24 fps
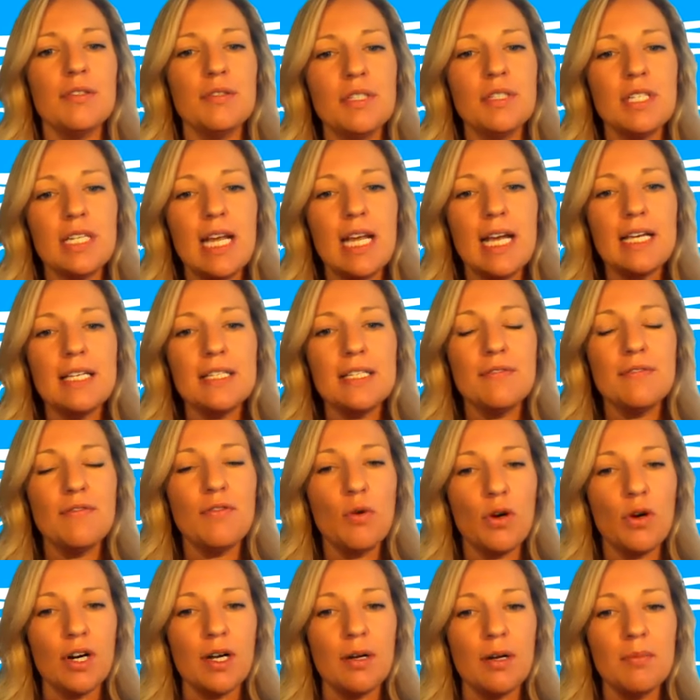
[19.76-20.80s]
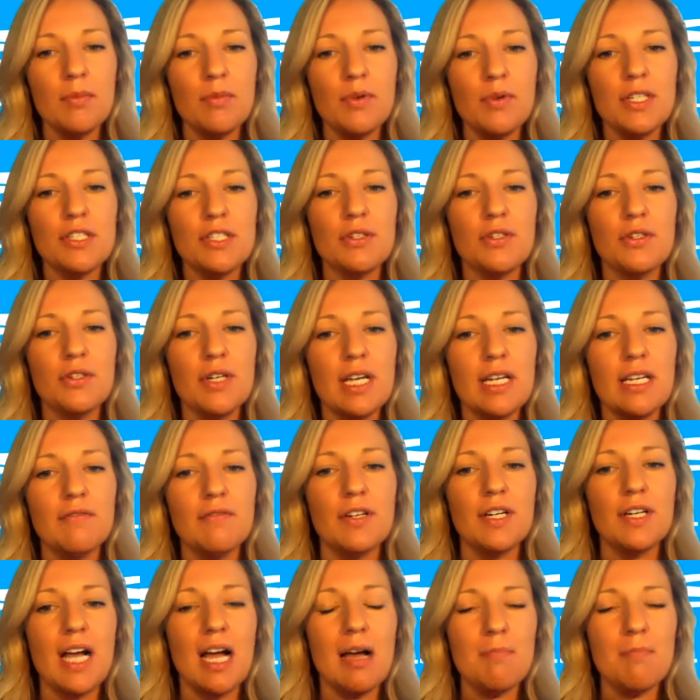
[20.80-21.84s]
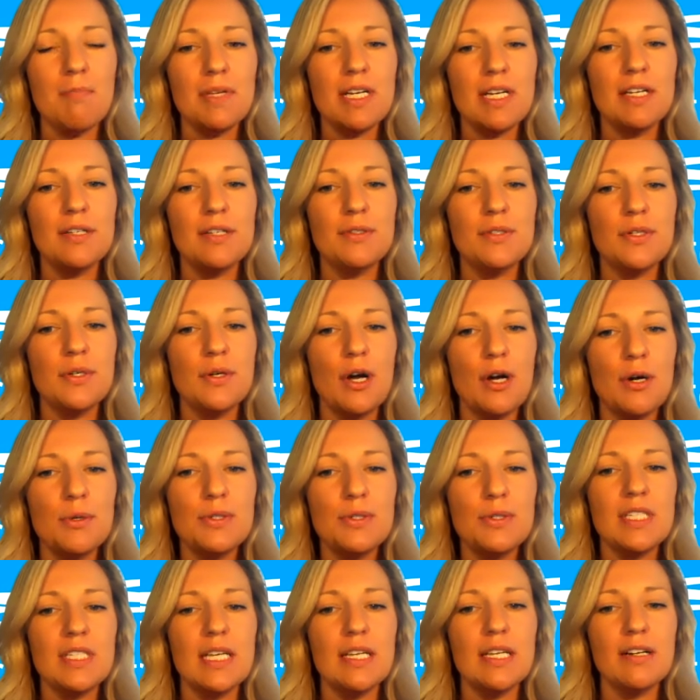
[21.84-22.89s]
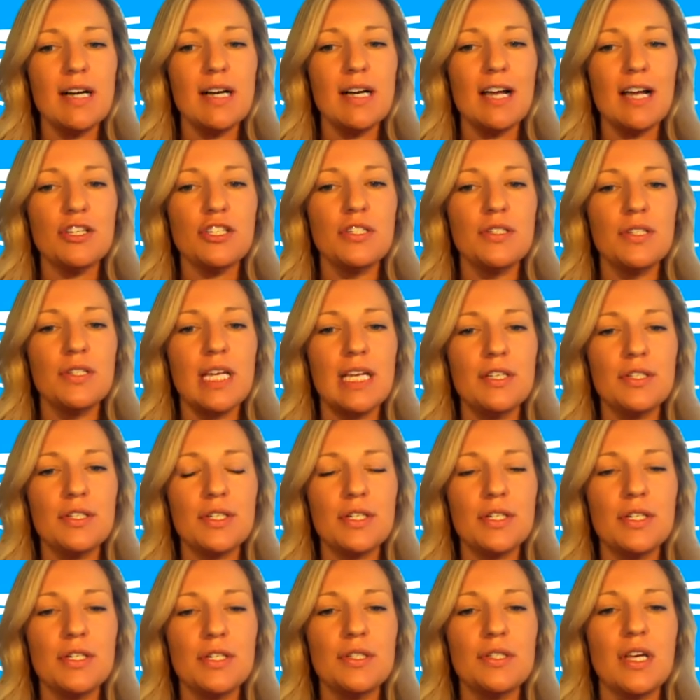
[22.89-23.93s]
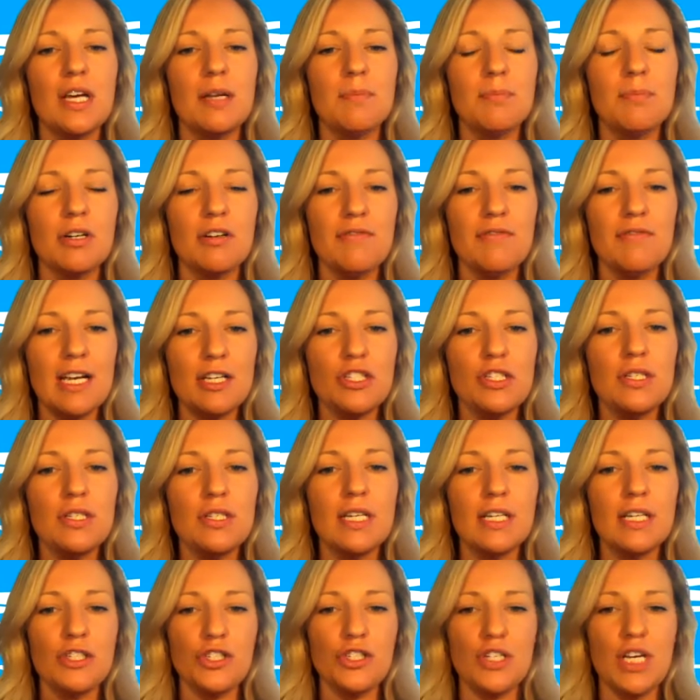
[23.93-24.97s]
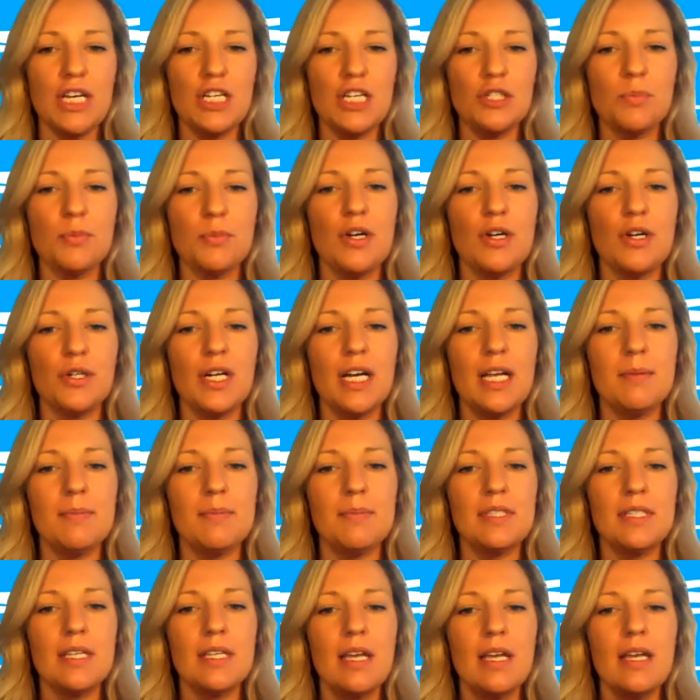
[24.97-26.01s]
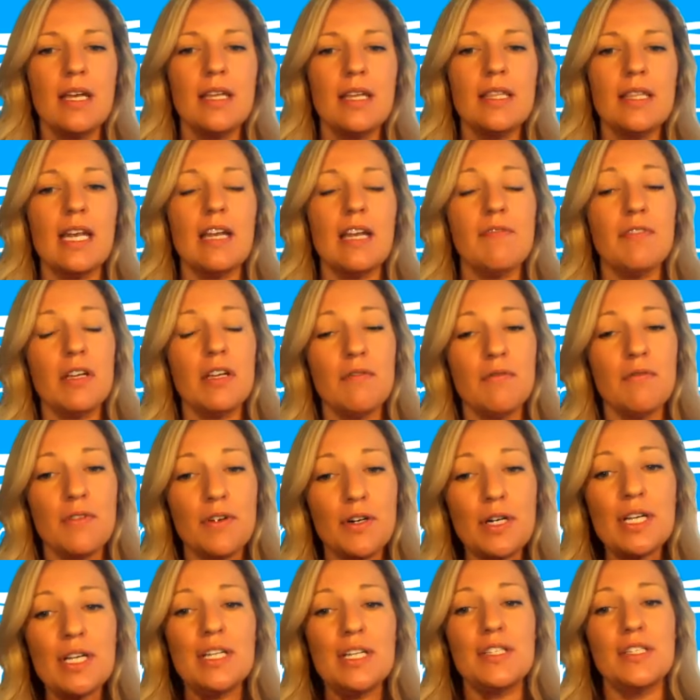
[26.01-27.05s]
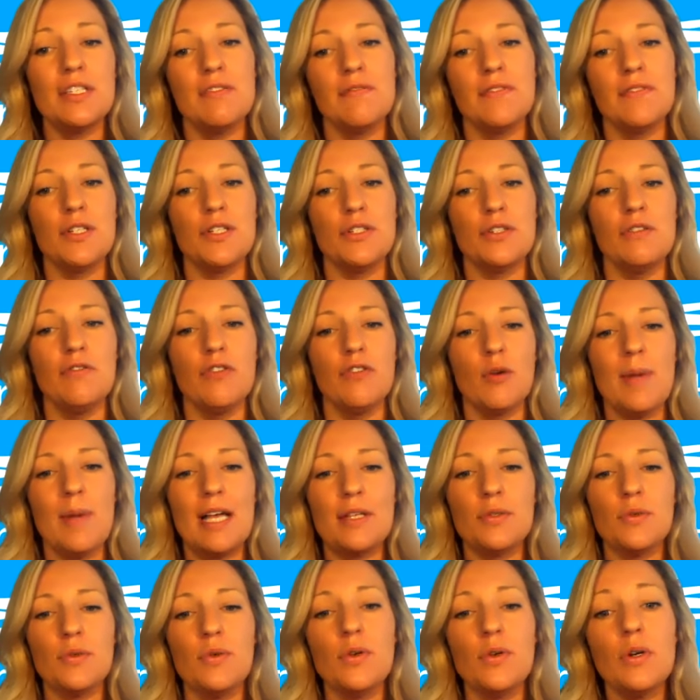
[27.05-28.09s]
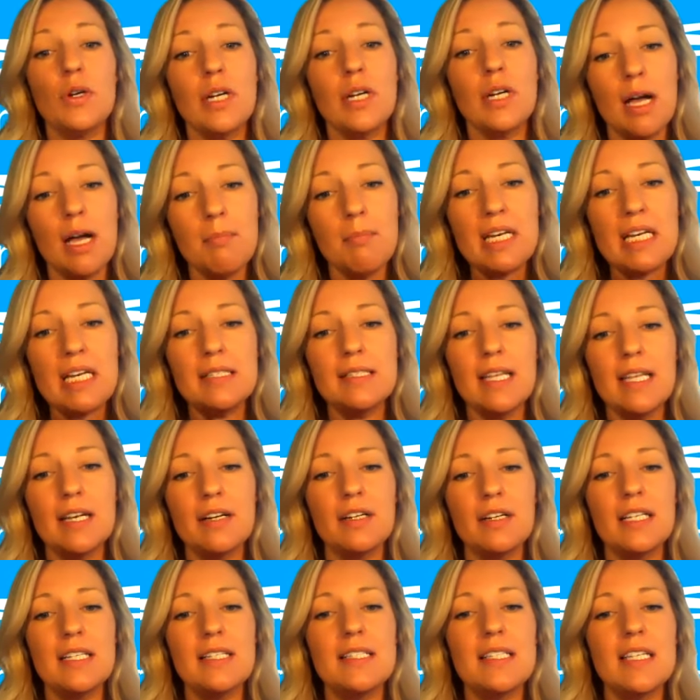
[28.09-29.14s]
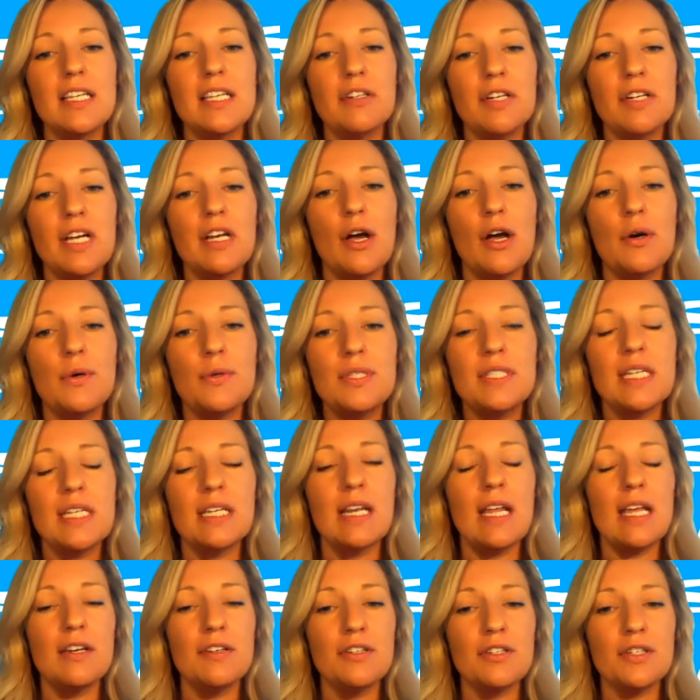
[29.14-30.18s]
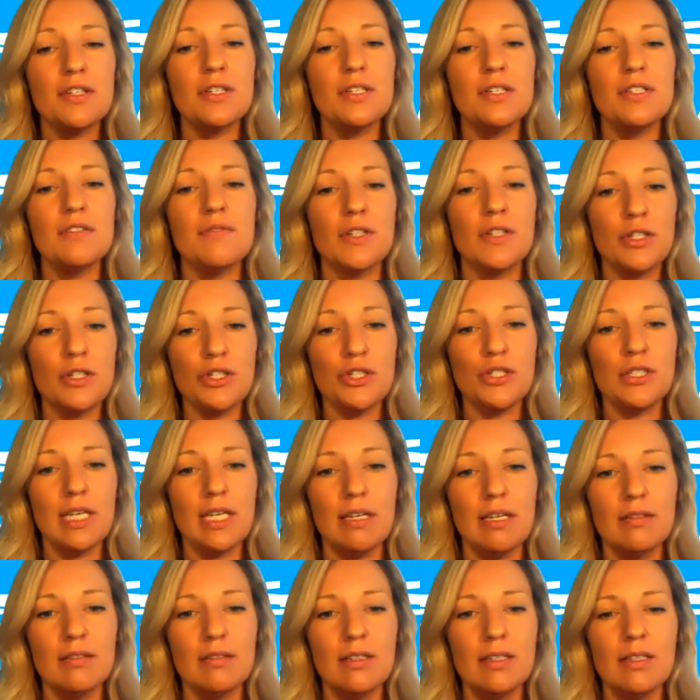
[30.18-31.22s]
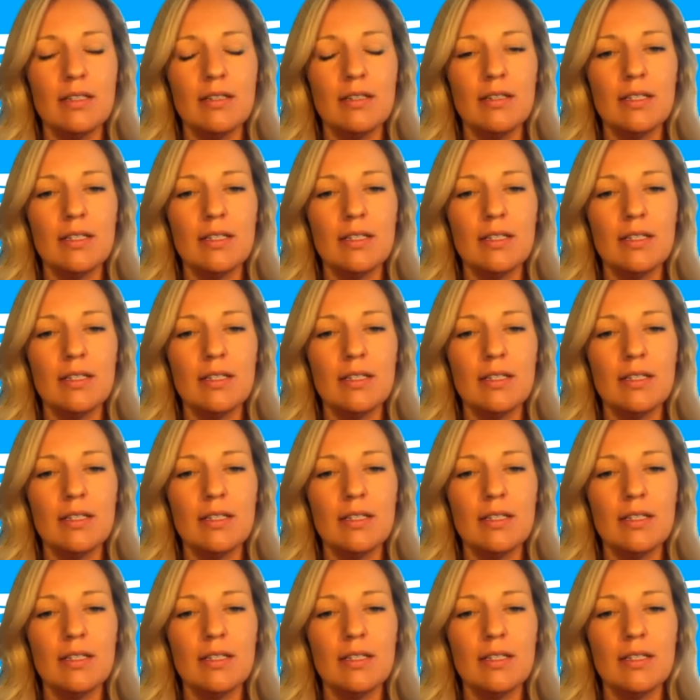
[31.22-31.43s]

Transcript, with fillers: So today's forum was created for companies who host international interns on professional exchange programs that have converted to virtual formats or companies that are considering hosting interns virtually.